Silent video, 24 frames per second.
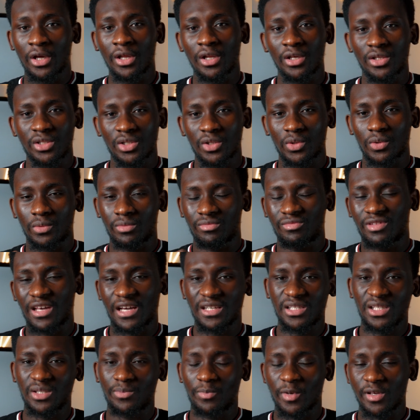So that
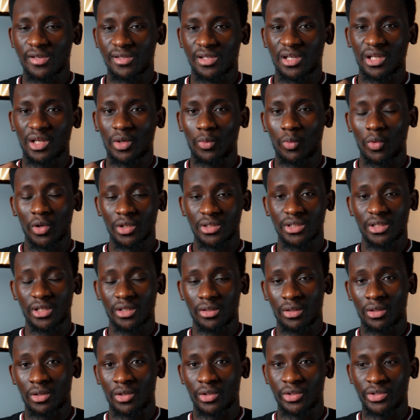is basically what it
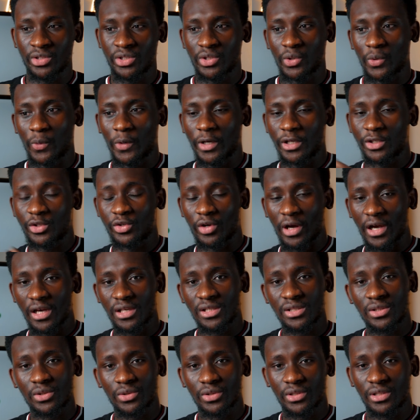does. So it tries
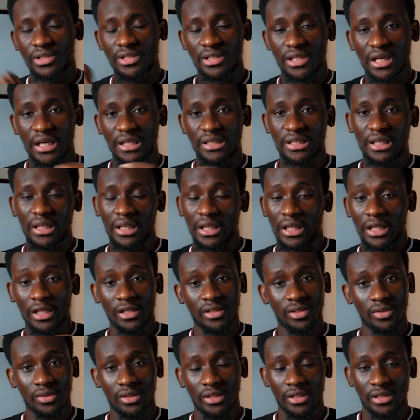to understand the
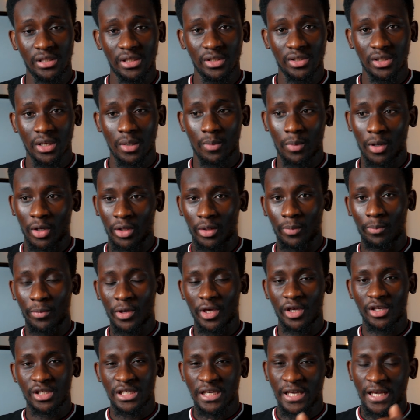little details about the
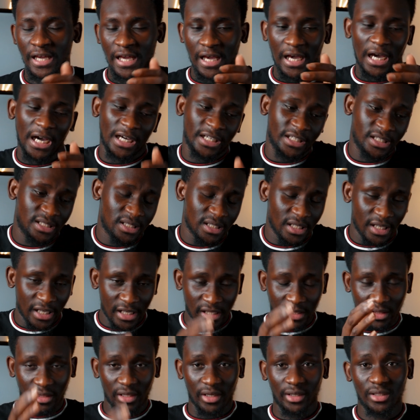page and it
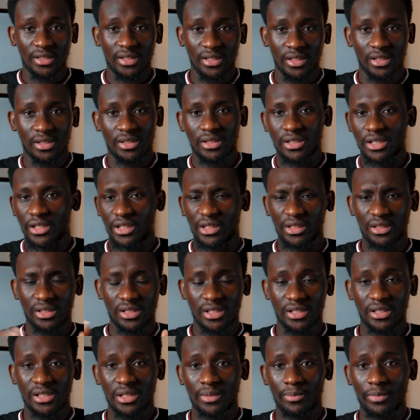indexes it in its
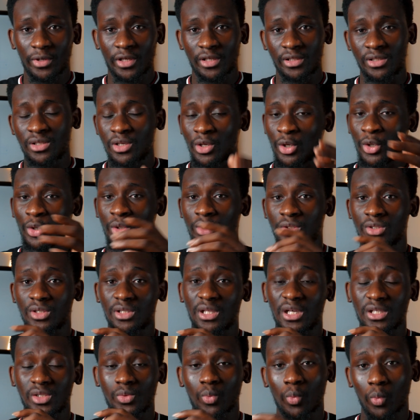database so
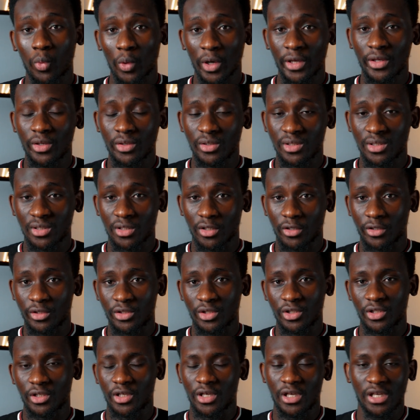that when you
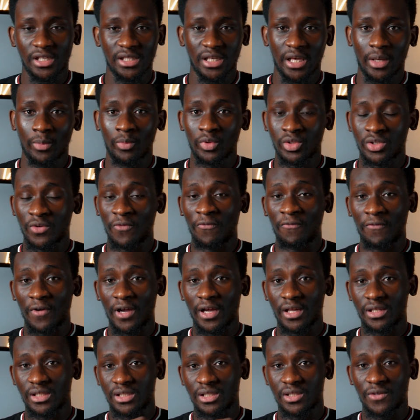search, it's able to
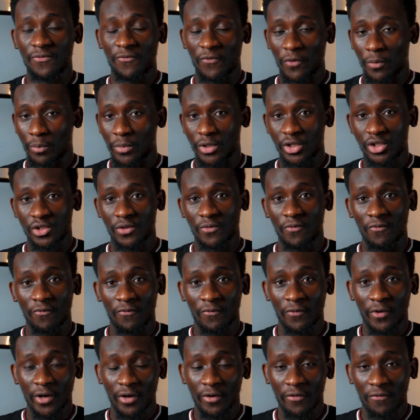find this information
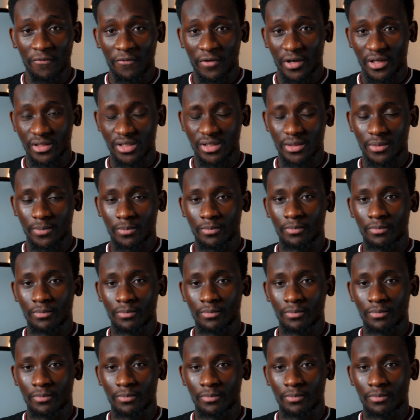very fast.